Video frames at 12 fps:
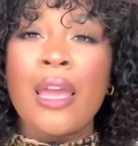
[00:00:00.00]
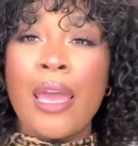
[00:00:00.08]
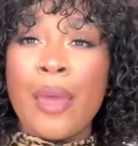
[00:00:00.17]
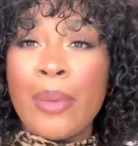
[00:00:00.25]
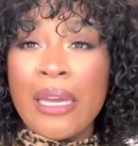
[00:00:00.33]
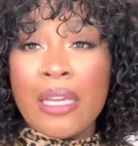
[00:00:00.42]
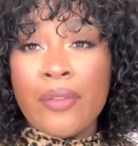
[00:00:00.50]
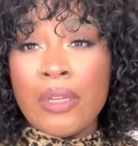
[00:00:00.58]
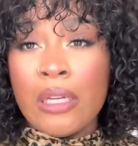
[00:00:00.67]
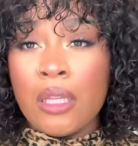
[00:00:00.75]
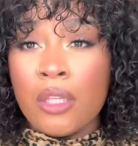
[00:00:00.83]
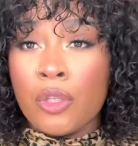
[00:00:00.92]
Am I
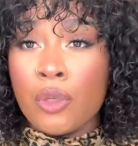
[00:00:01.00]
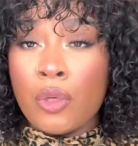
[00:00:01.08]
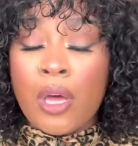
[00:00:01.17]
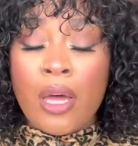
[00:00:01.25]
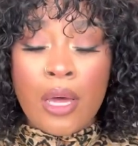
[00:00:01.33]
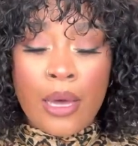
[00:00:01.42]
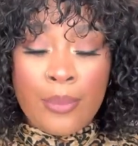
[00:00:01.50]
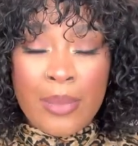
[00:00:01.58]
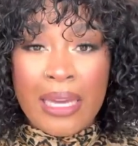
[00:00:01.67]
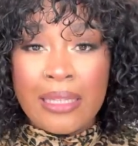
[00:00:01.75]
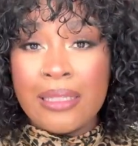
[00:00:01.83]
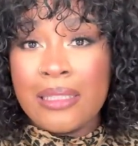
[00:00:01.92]
giving a little
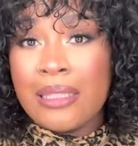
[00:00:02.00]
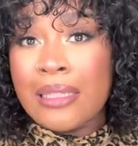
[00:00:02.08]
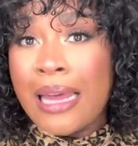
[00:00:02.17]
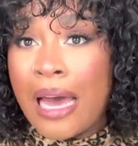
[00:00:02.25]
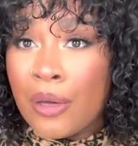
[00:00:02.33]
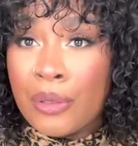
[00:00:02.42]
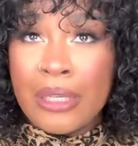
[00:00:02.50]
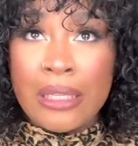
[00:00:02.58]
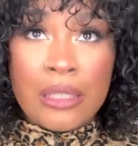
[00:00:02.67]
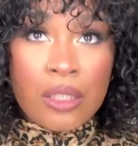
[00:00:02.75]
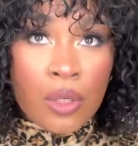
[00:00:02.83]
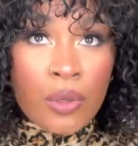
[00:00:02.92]
Meg Thee
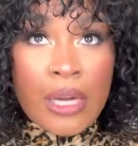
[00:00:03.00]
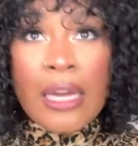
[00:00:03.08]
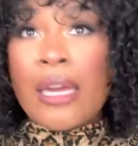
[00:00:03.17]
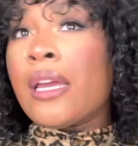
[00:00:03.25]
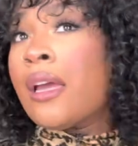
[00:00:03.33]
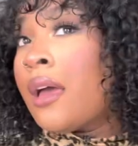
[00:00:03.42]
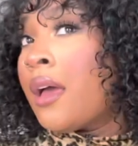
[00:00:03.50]
Stallion? Okay.